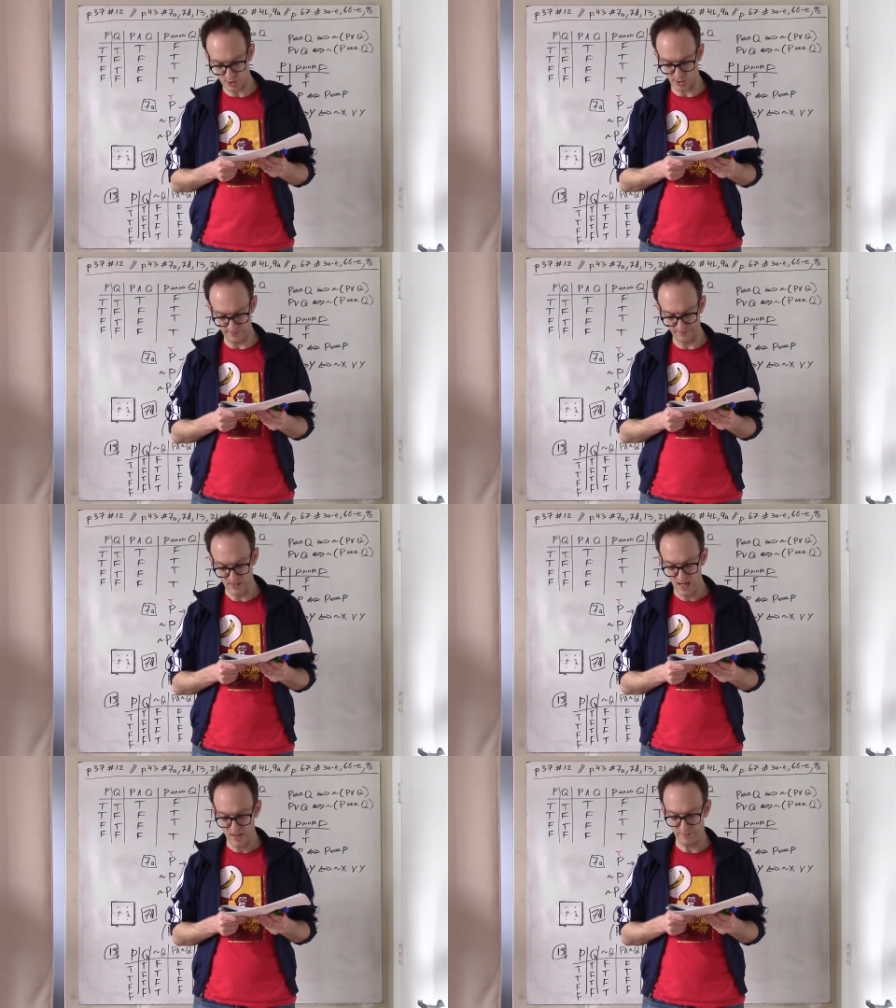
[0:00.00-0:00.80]
term.
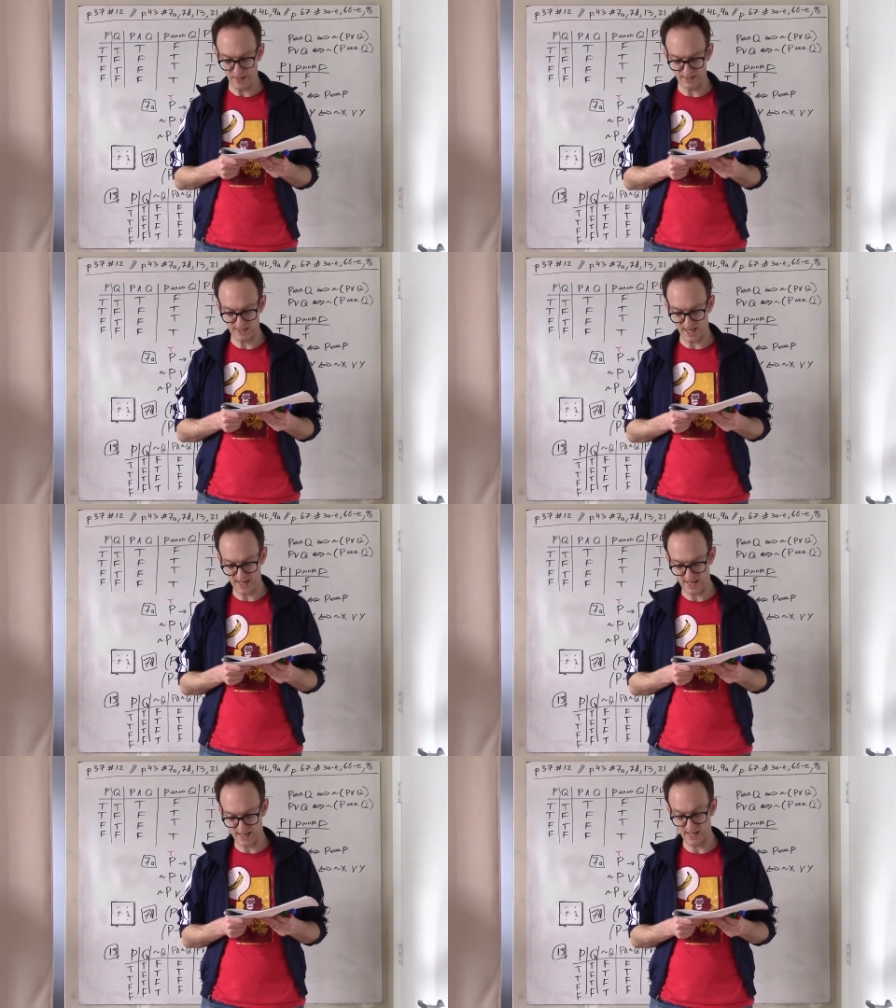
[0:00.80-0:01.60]
But
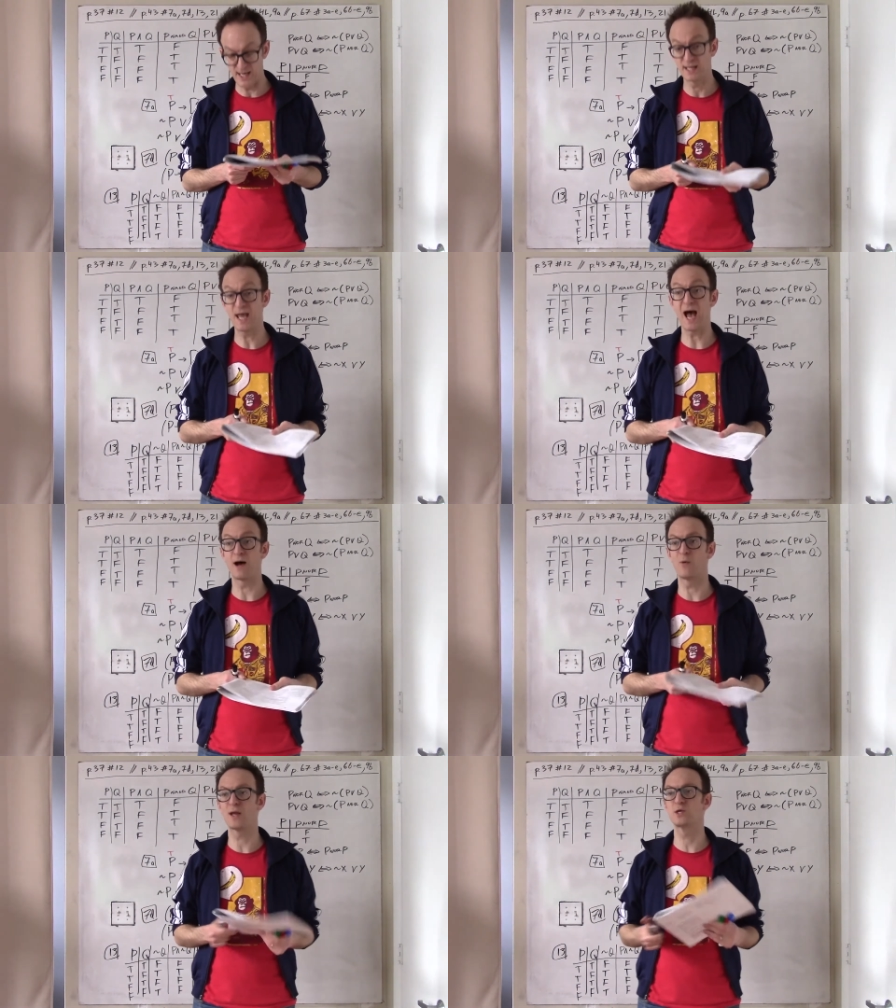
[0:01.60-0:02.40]
uh,
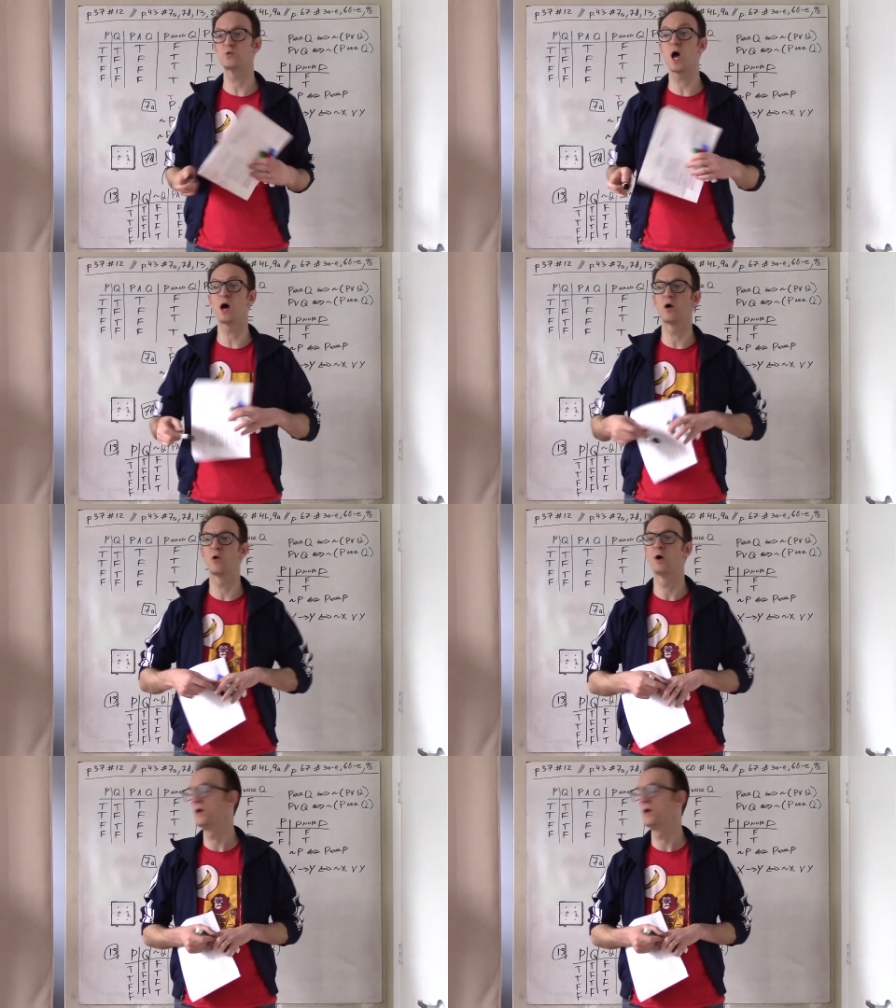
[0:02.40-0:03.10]
yeah, when you know